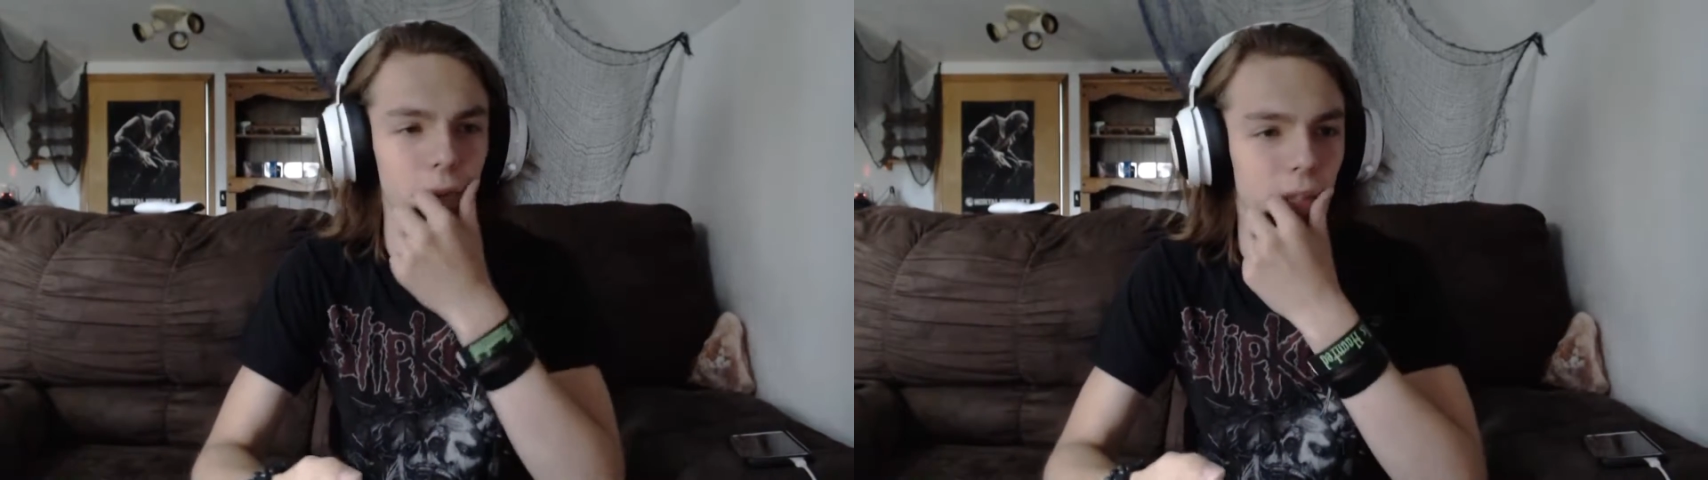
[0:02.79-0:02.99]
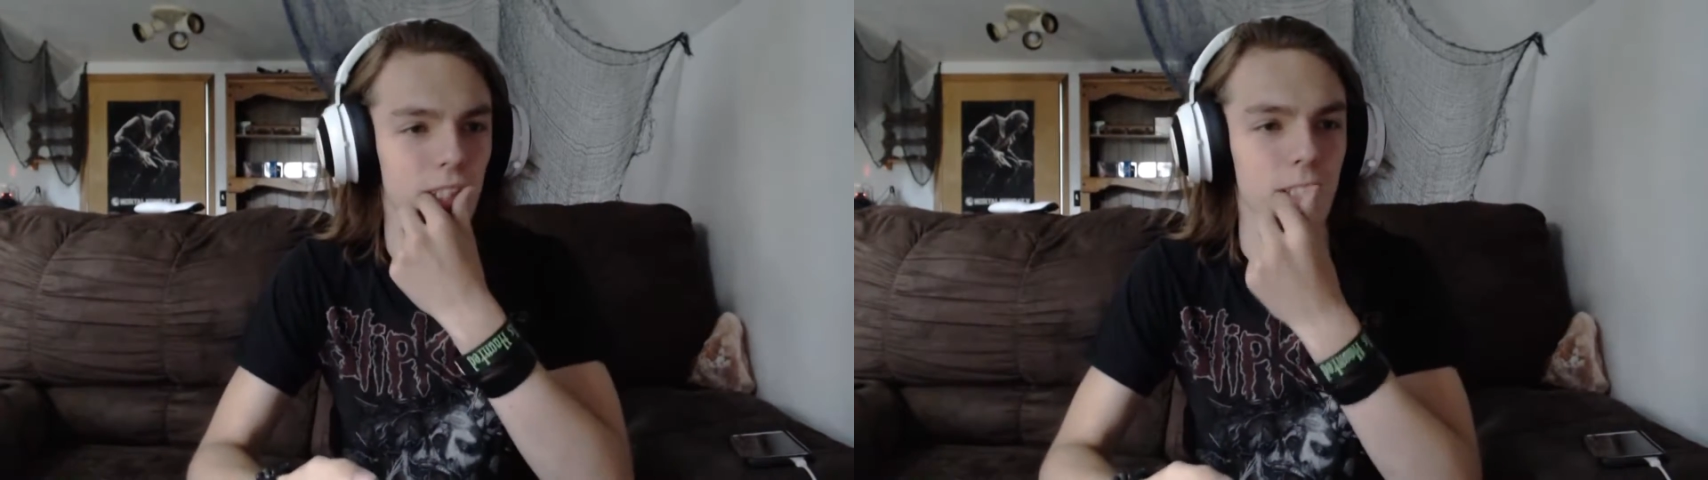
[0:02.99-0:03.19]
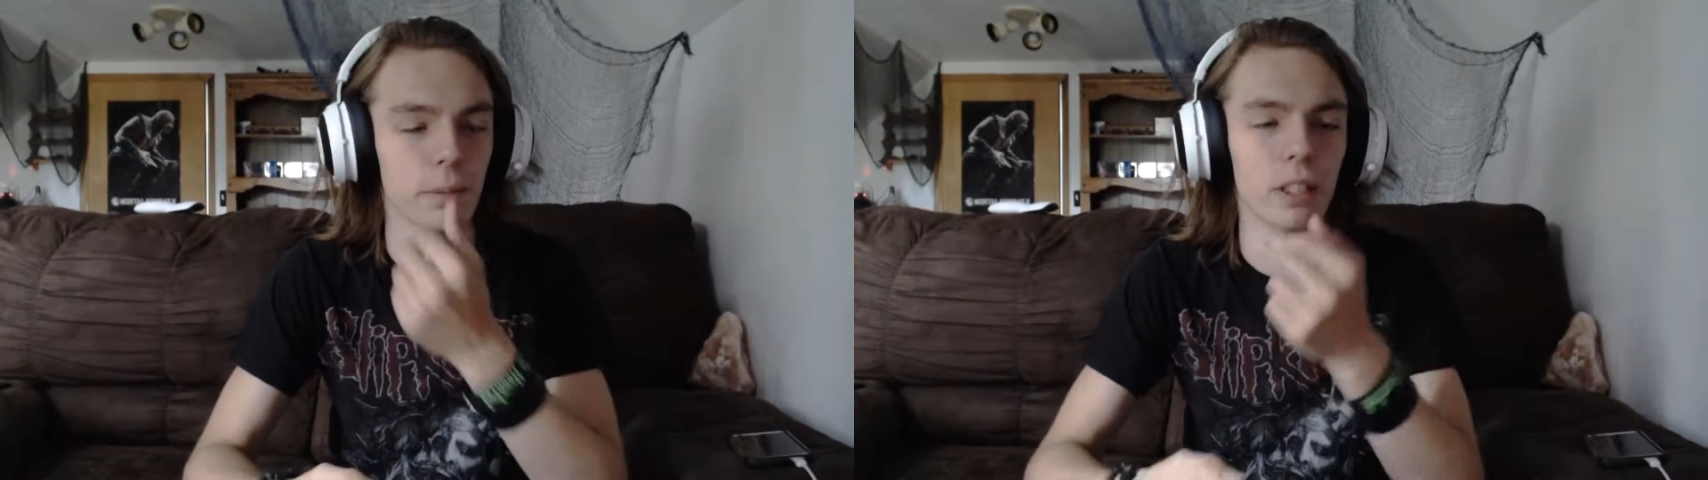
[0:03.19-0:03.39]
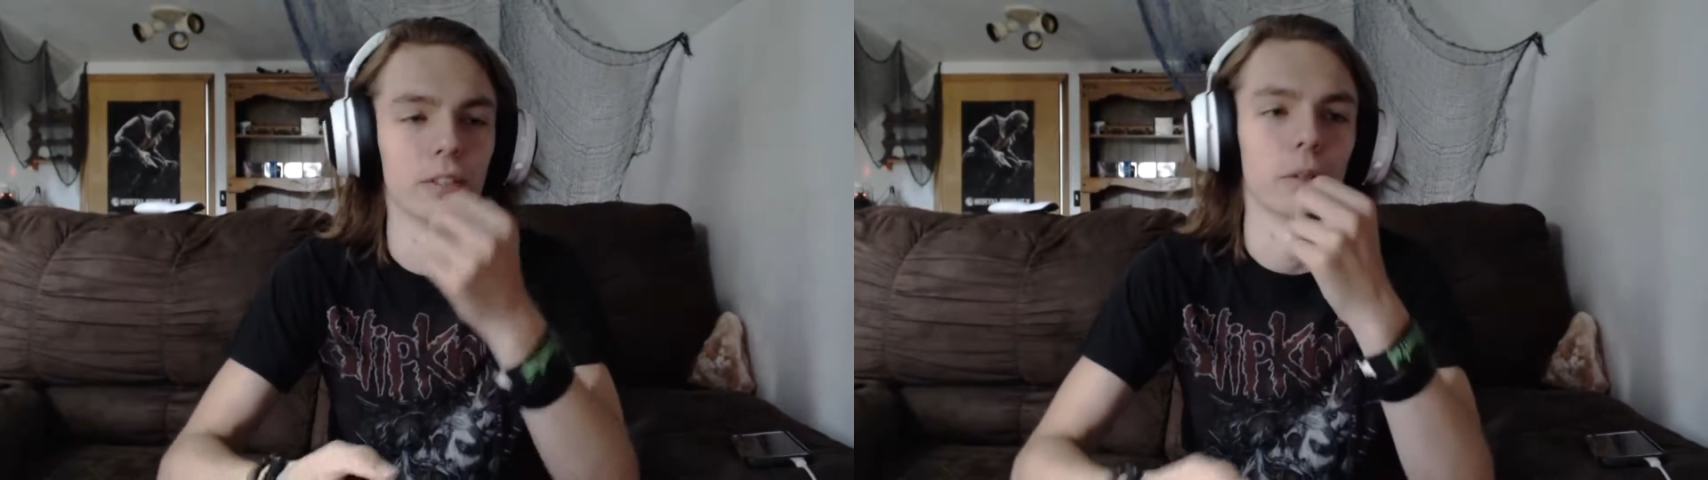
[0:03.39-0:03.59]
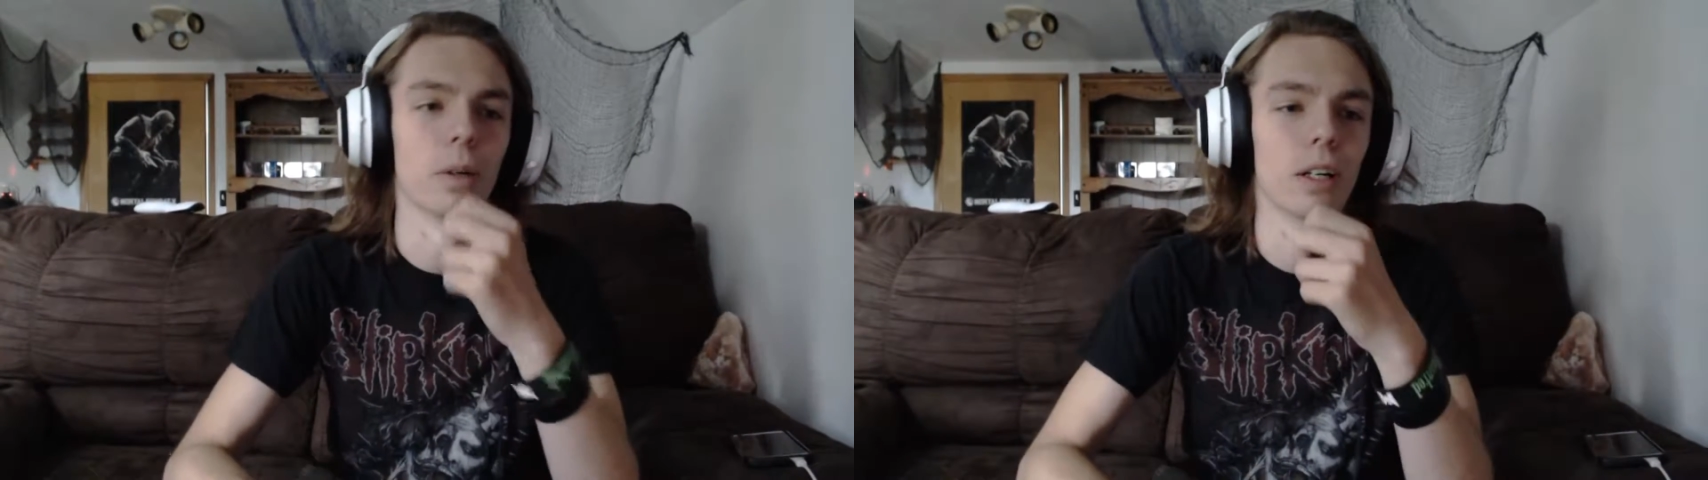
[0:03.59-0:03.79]
playing some
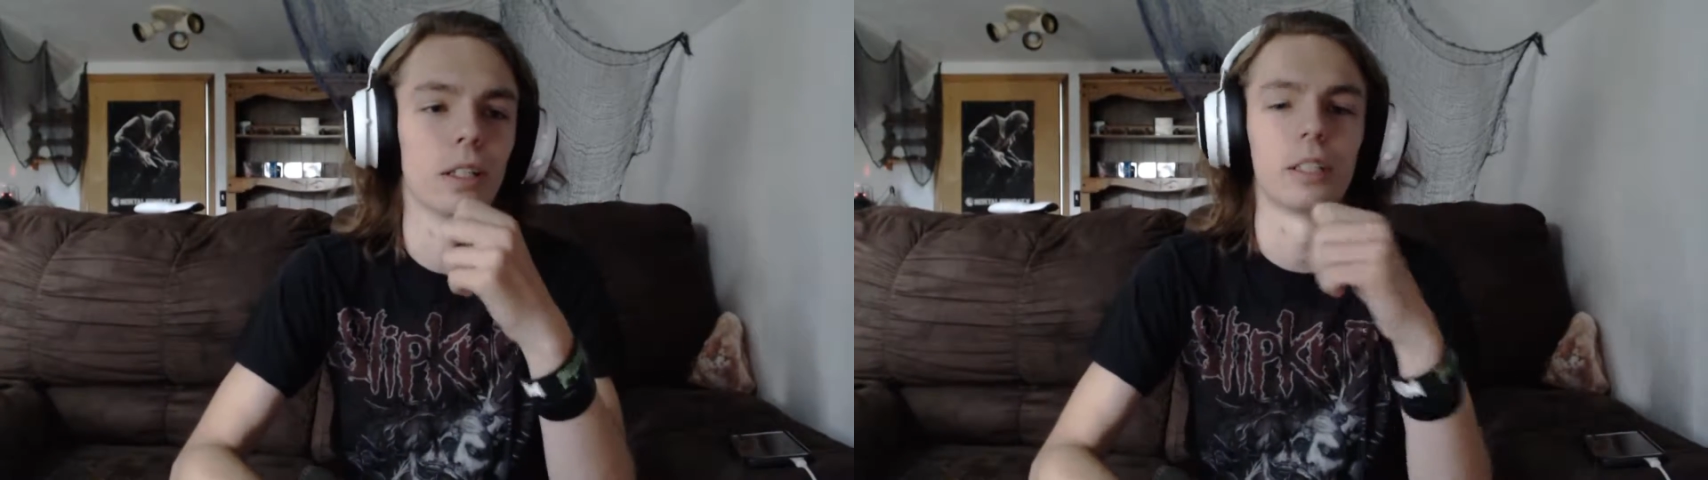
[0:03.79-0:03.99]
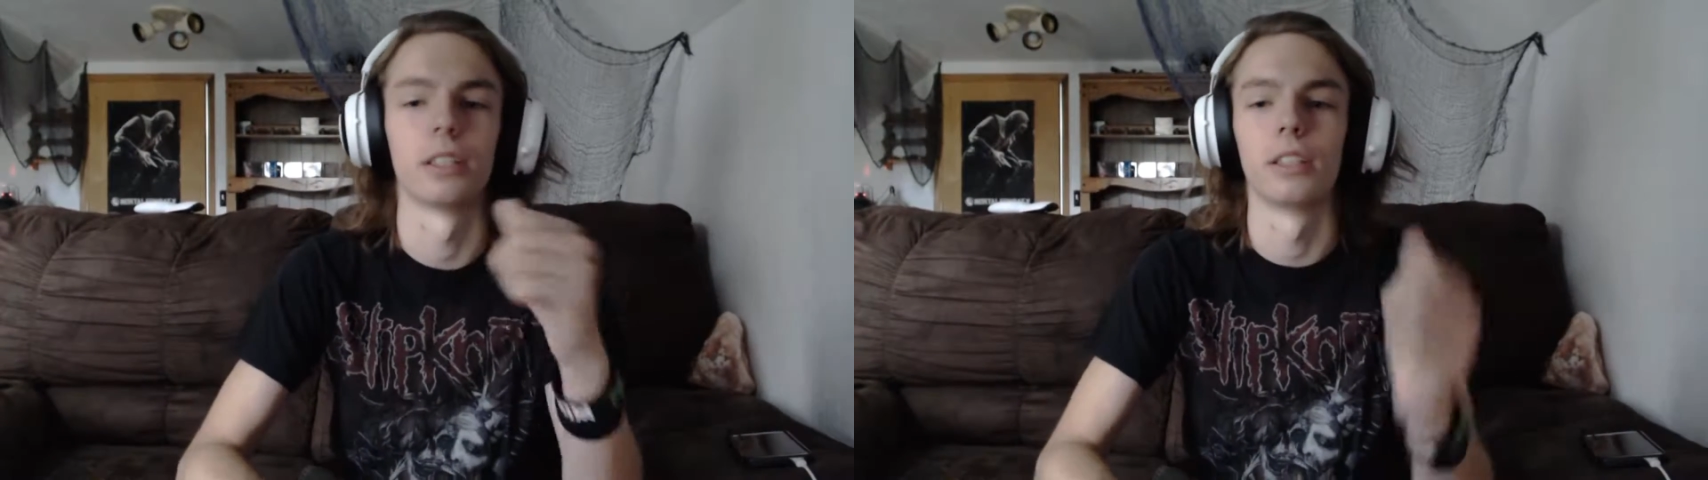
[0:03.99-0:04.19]
Overwatch,